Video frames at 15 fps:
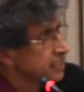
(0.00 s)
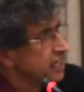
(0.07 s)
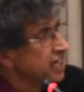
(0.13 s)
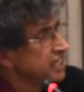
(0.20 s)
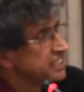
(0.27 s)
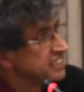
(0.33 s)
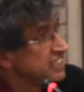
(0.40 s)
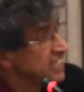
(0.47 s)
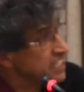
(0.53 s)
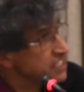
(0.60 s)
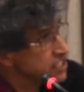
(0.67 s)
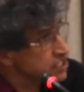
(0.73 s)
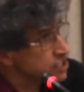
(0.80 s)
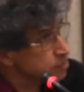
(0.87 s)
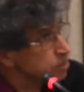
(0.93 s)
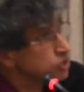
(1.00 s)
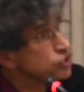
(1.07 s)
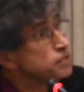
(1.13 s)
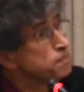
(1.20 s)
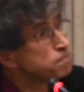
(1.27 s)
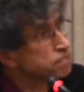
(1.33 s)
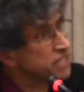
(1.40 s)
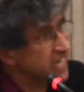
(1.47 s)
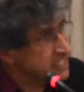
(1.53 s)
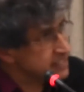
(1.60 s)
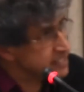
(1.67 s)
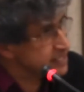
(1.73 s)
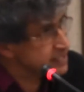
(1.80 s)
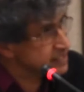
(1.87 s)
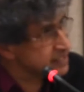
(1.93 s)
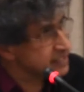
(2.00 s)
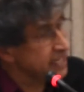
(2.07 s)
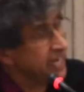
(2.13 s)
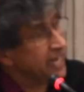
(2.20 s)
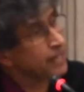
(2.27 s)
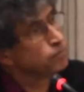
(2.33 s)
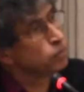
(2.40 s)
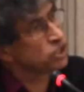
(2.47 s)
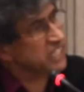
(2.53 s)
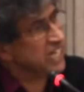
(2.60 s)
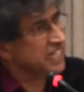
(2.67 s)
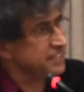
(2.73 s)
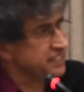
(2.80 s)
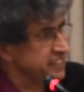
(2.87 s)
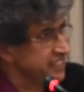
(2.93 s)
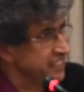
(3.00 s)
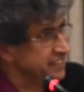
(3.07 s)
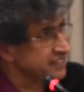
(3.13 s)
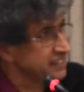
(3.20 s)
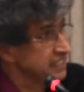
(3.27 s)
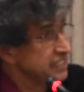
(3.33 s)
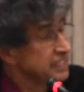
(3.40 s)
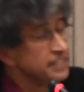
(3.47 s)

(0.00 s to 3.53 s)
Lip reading: a relationship between prices and mortality rates,